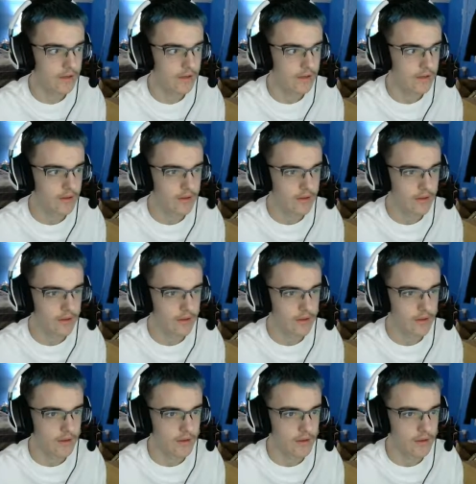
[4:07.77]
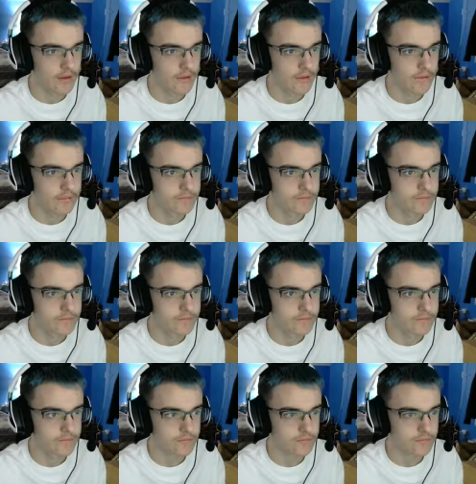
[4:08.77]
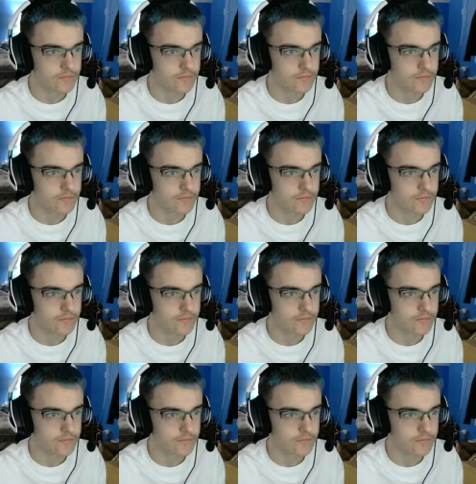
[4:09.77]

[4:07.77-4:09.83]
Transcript: (no one is talking)